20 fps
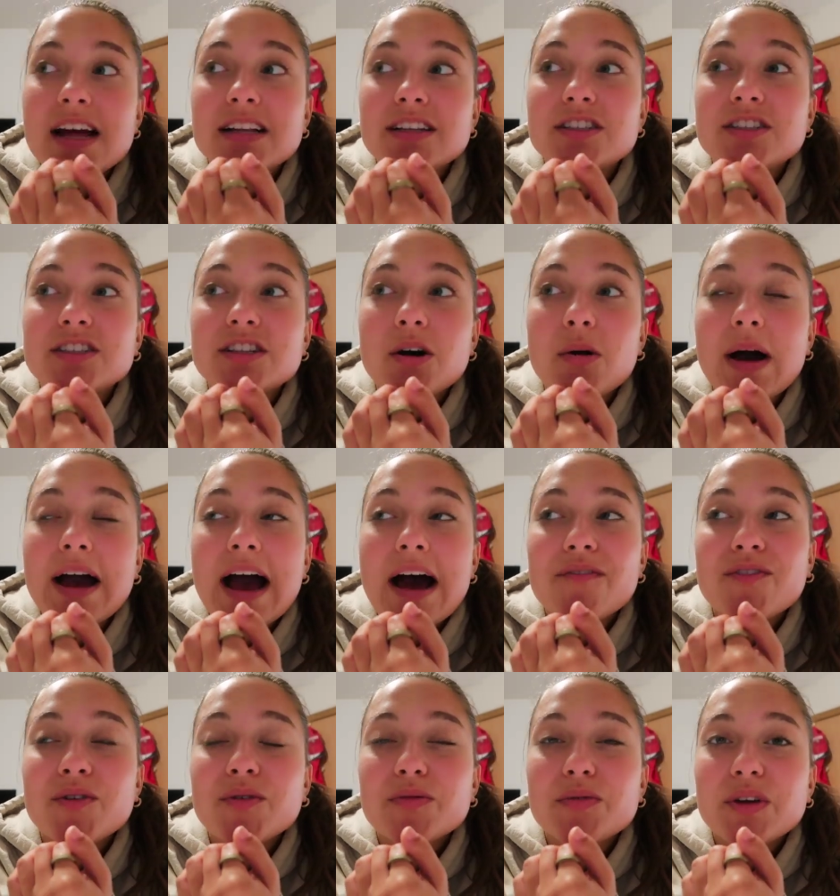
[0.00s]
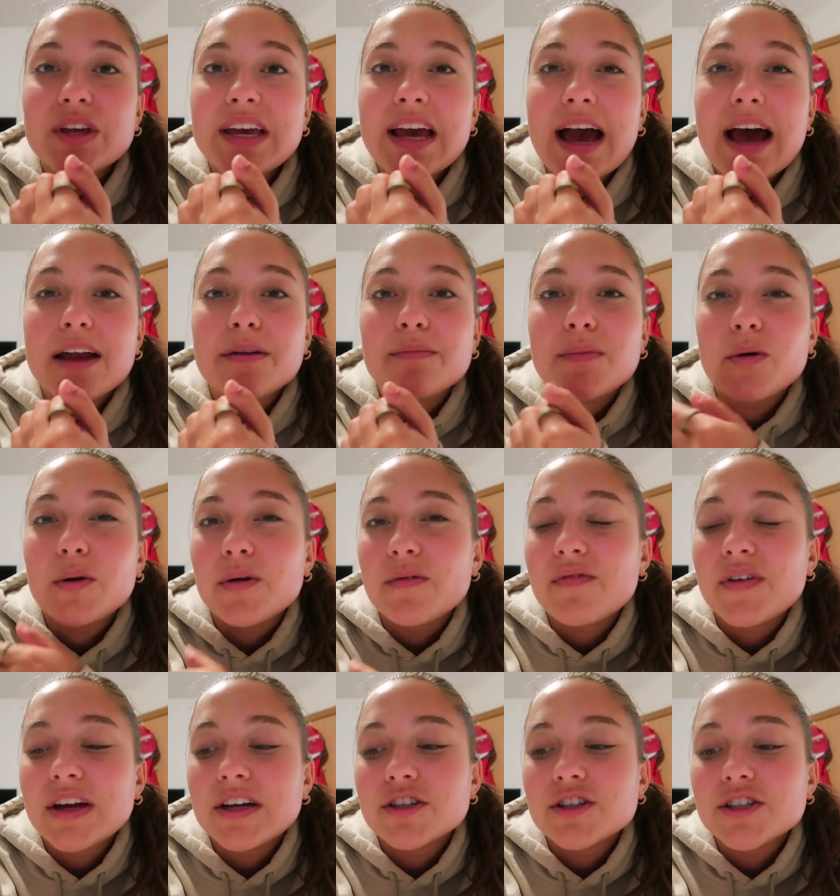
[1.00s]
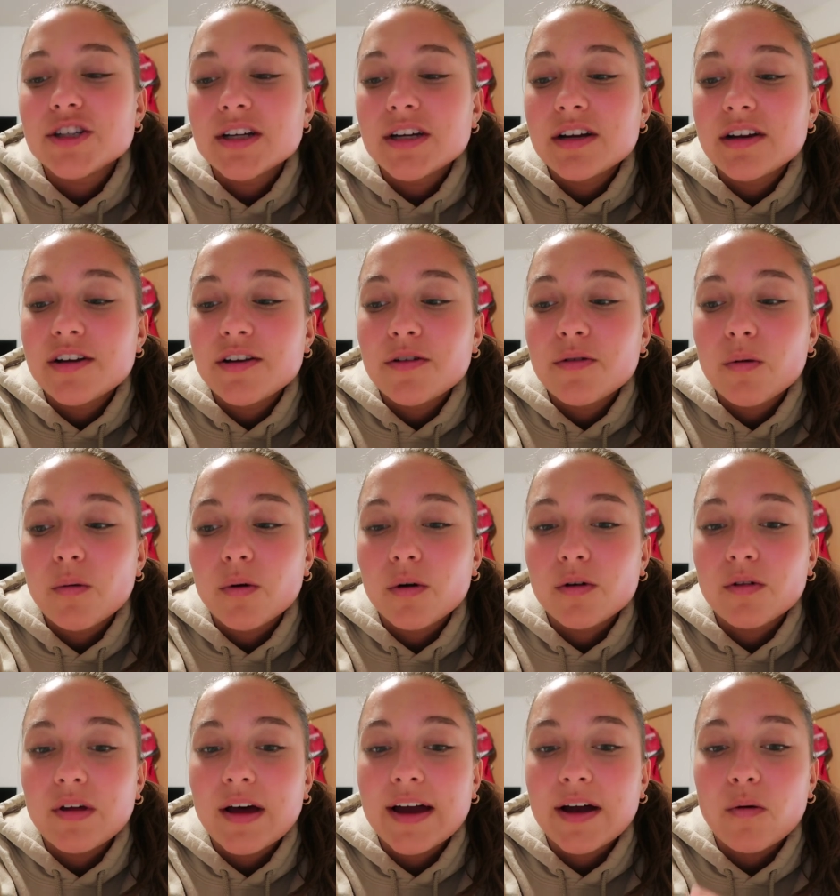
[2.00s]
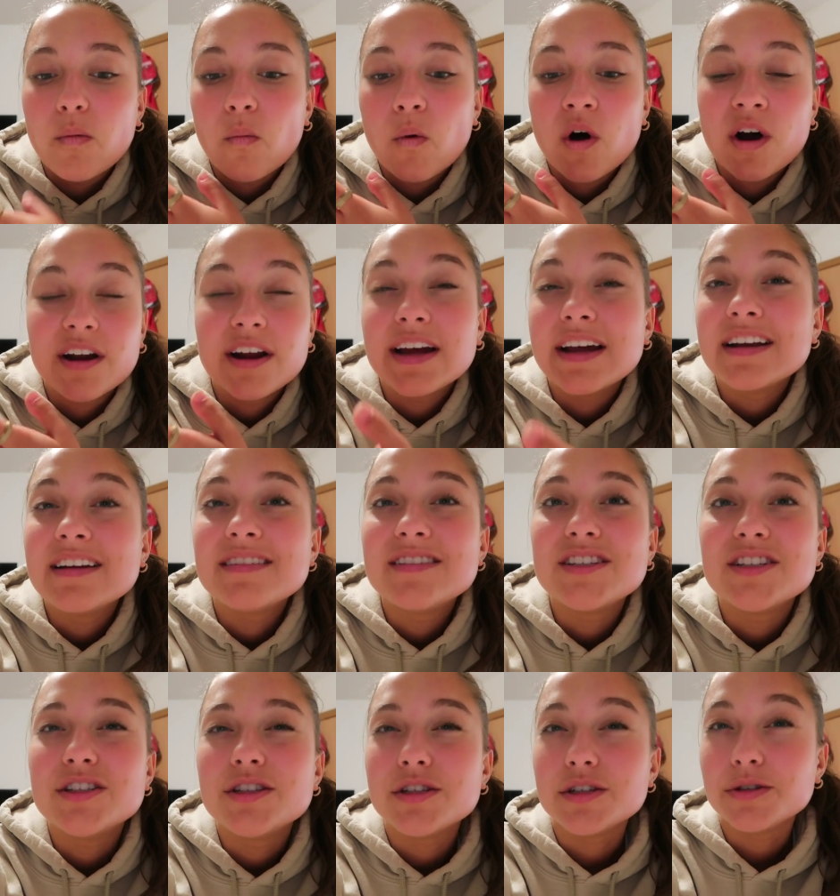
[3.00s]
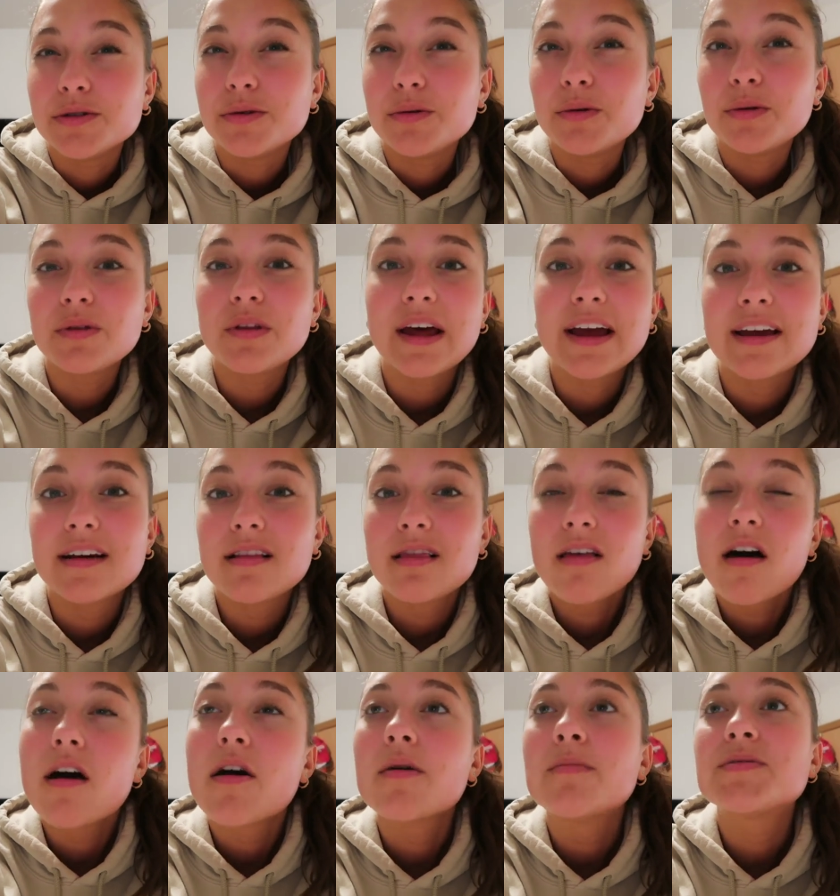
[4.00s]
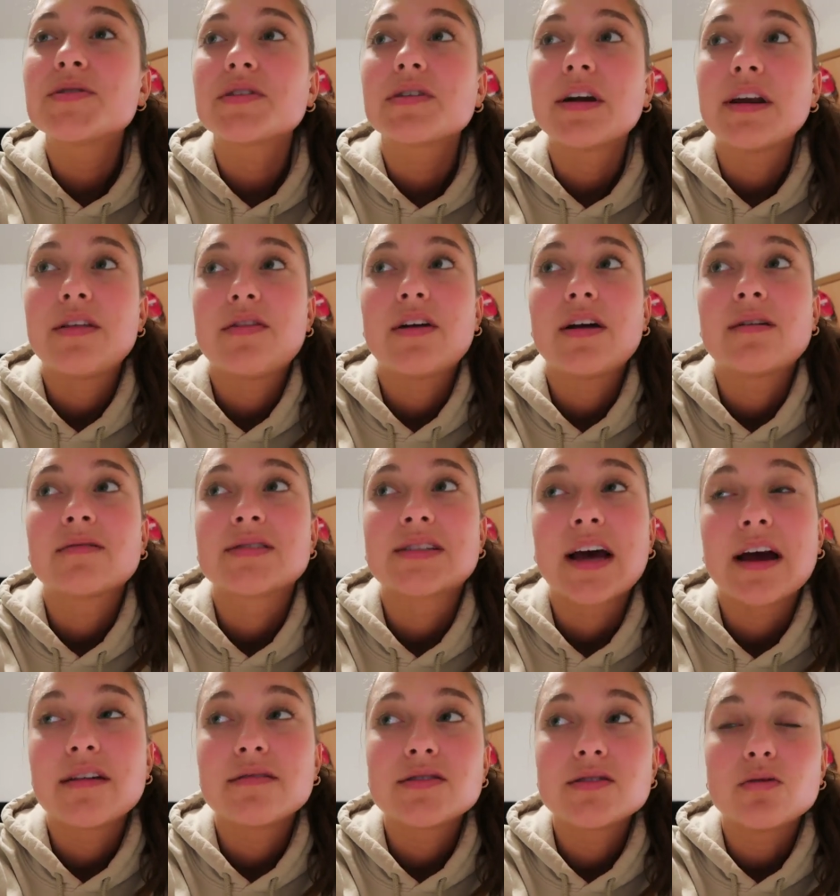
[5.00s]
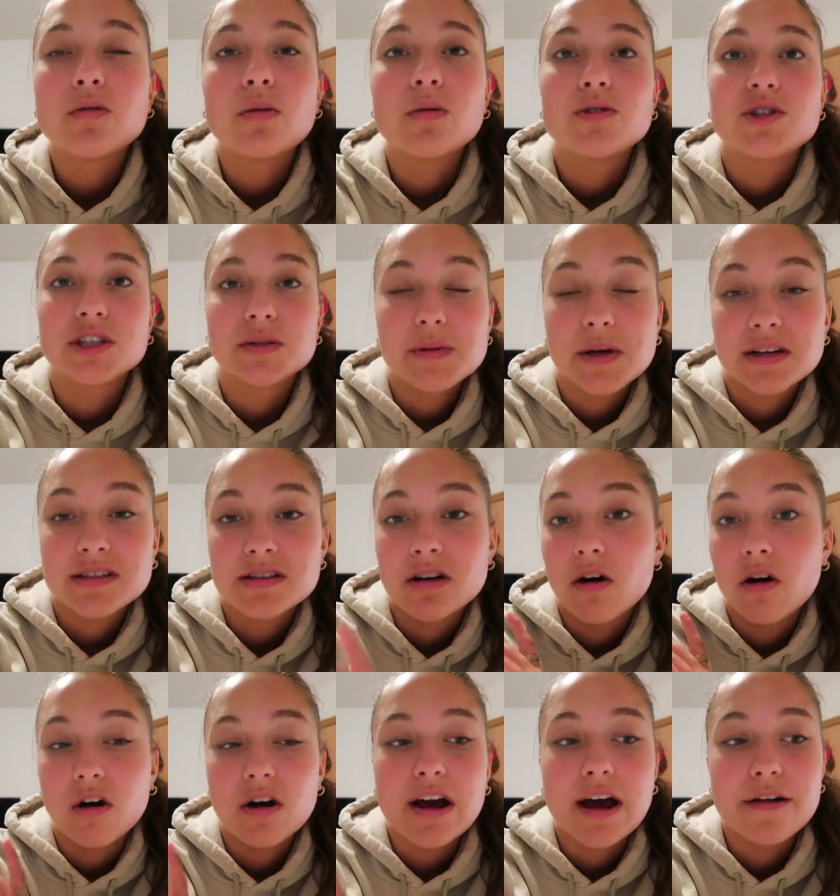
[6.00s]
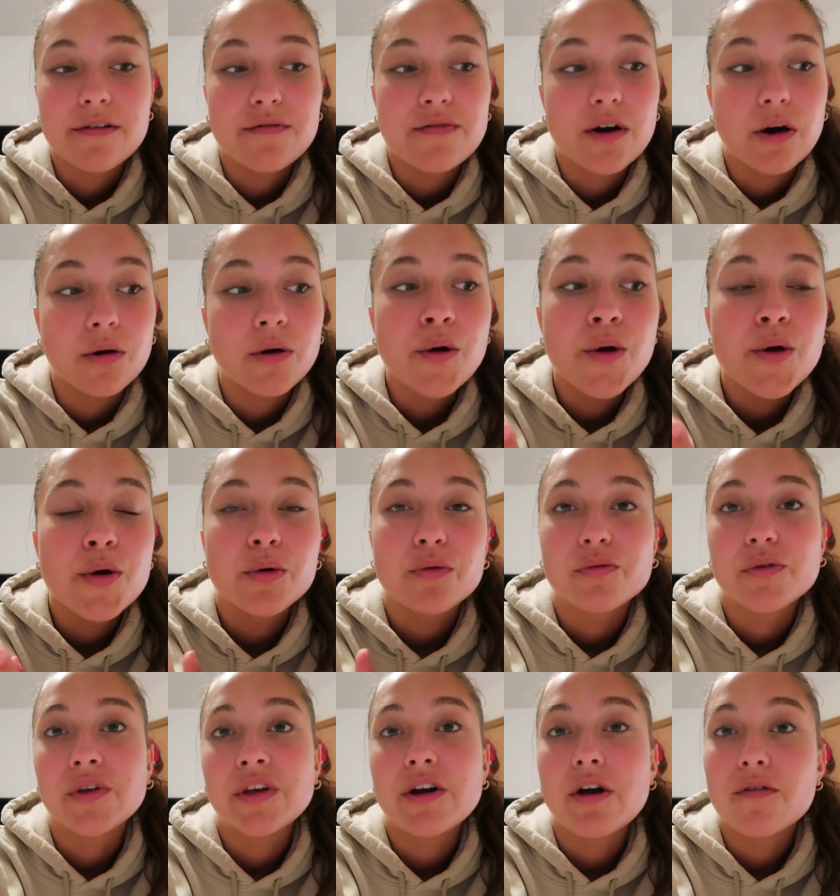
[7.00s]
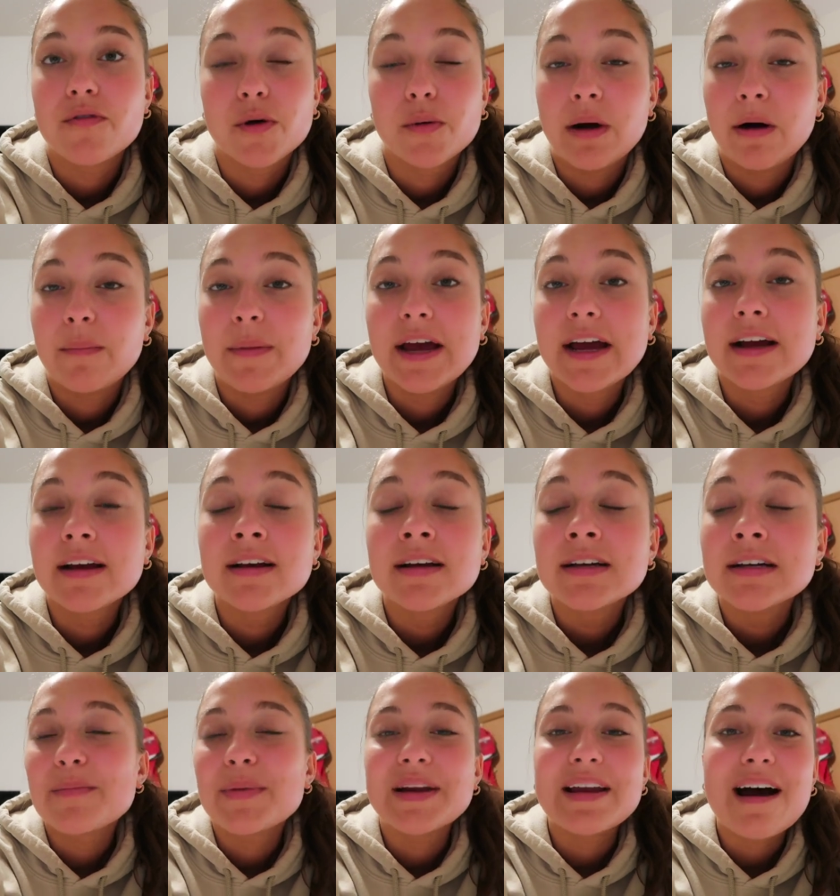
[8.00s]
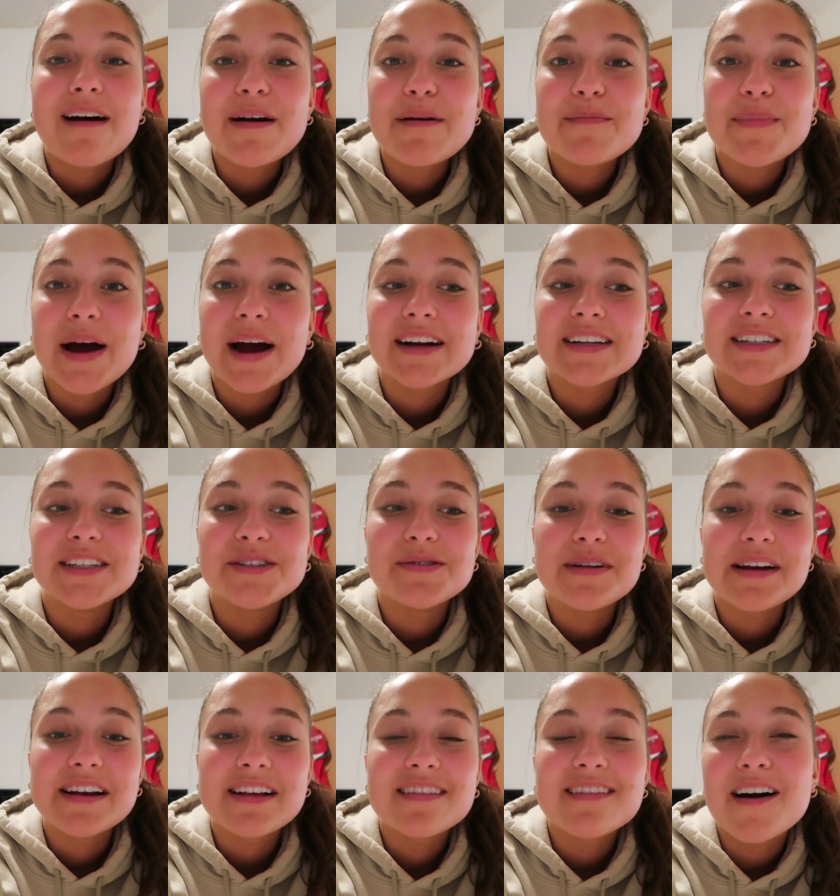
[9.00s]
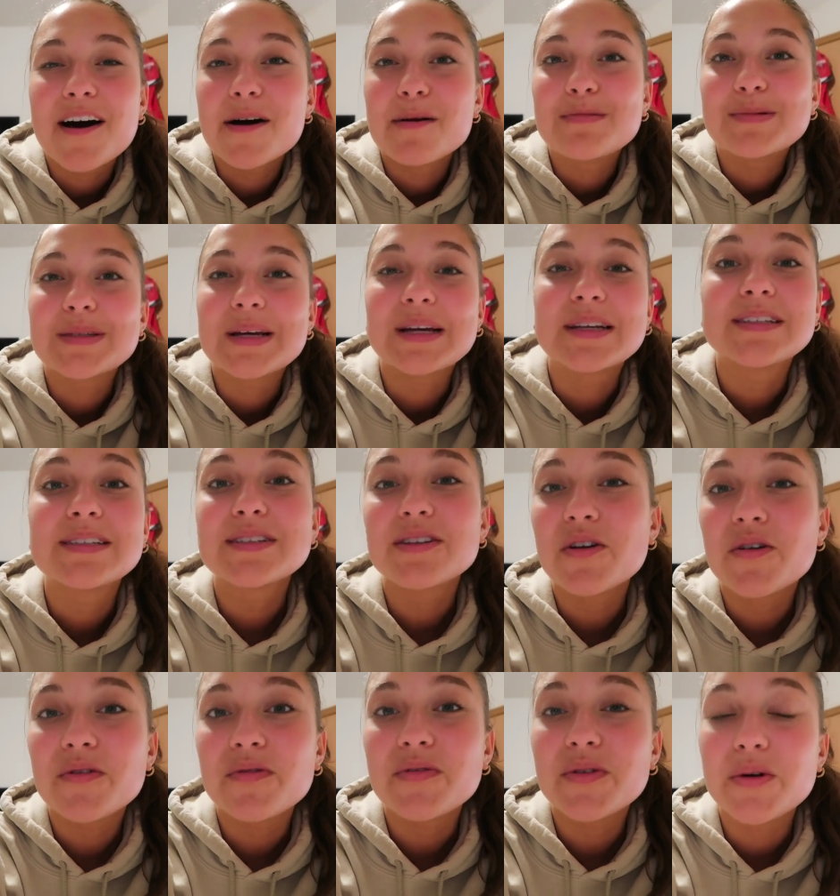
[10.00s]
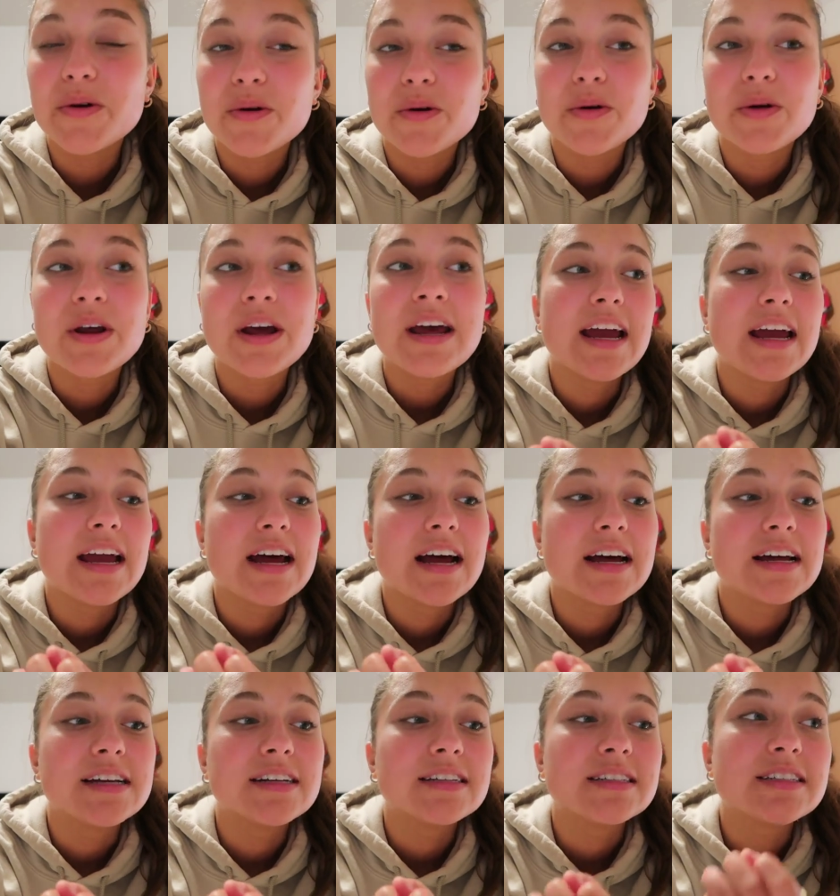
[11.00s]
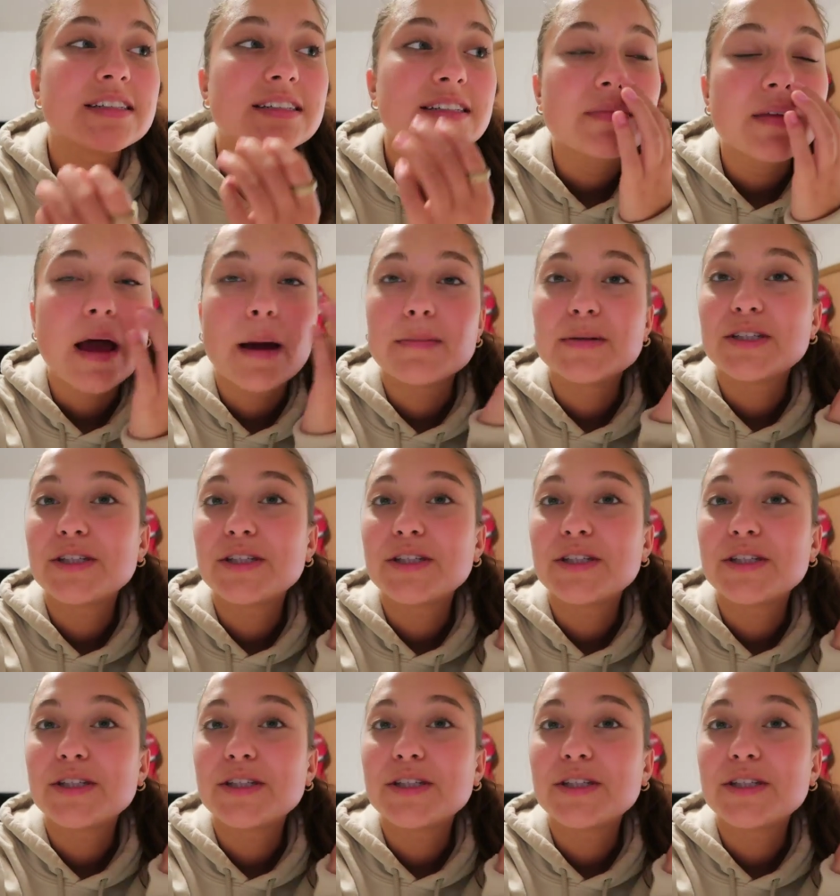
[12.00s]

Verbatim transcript: And so I haven't really had motivation or like wanted to do like clubs or anything outside of school just because it all kind of felt really overwhelming. But now I'm back to doing clubs like slow food and I'm